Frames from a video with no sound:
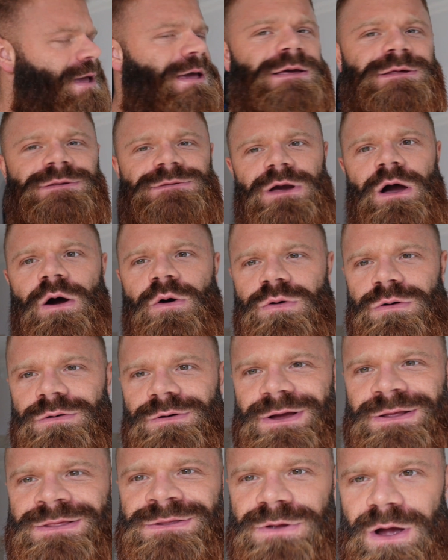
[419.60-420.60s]

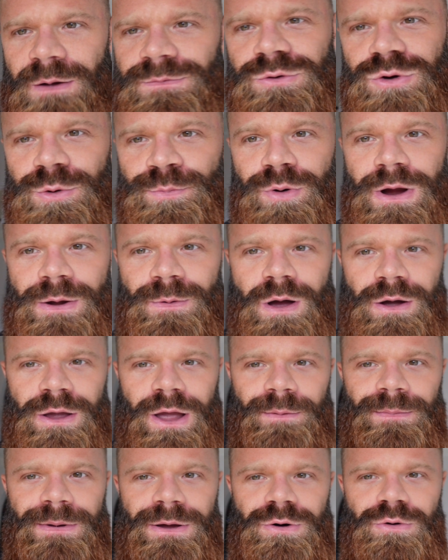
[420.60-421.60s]
So it's time to do
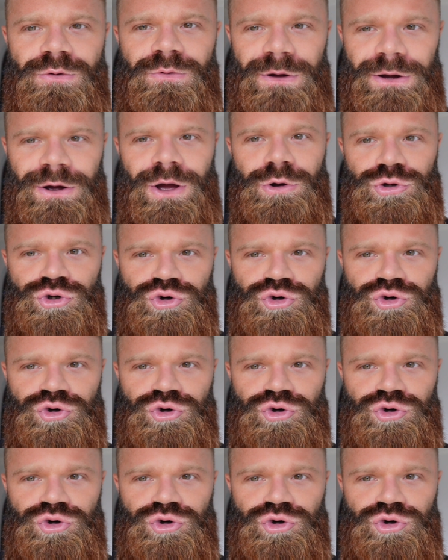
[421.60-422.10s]
pre-workout meal and go